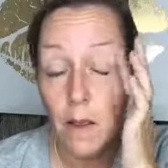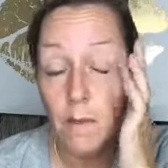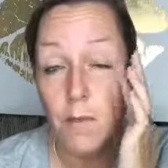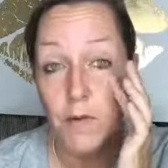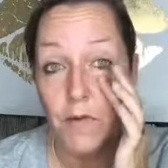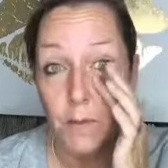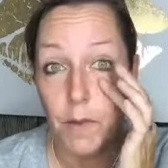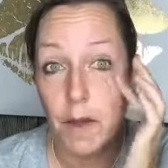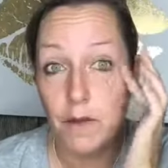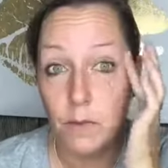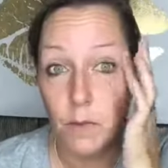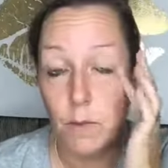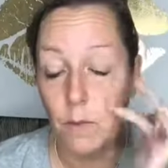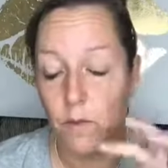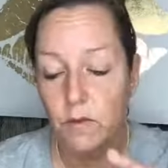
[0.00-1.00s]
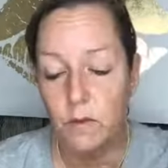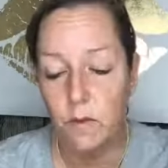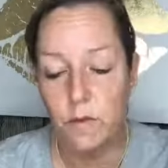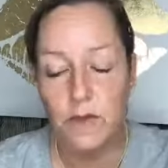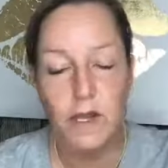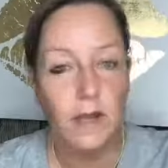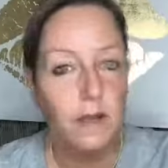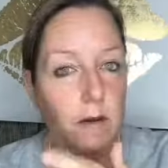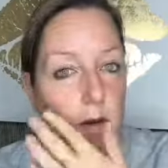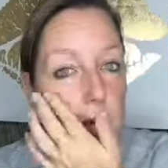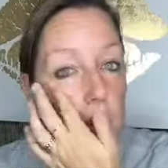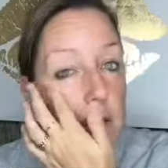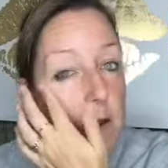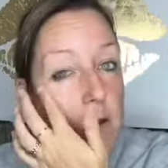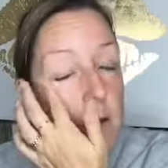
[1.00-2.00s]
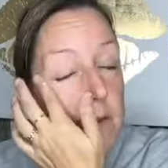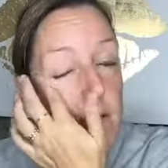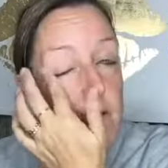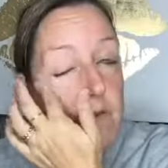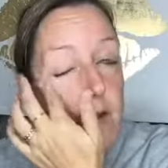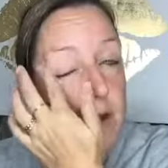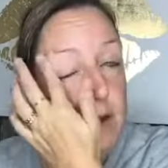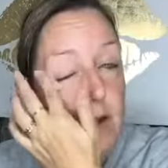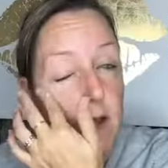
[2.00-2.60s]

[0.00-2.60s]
The spots where most women get their fine